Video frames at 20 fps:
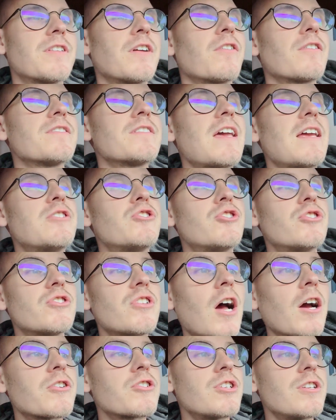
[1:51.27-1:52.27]
There is a
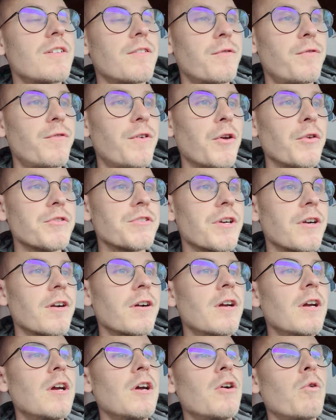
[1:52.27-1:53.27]
suction
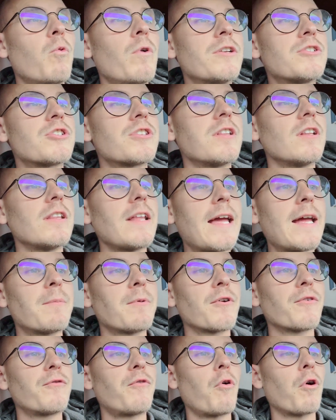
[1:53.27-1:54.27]
filter, which the
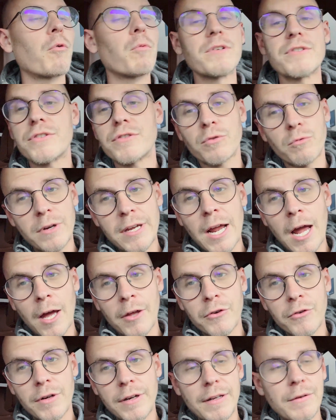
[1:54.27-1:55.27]
labor for was
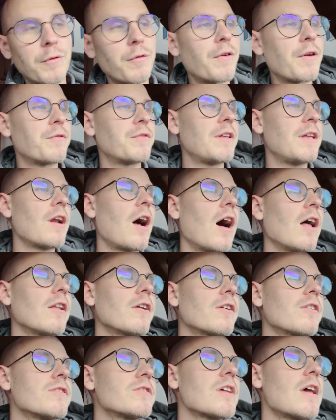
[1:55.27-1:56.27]

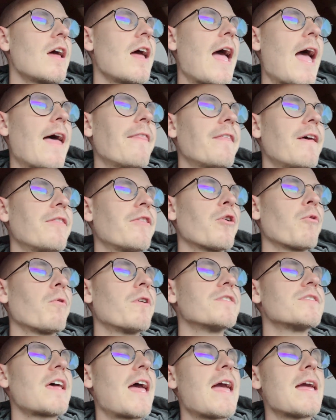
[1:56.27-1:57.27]
$350, and then there
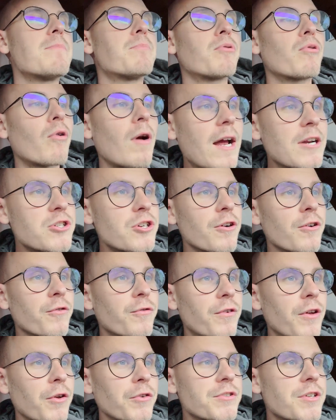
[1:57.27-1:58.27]
was a pressure
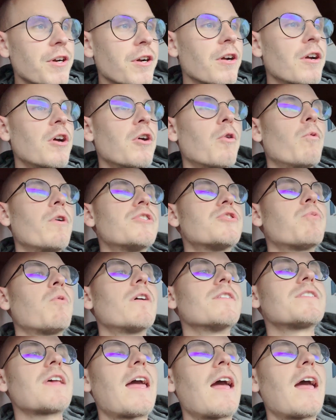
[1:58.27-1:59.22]
filter, which was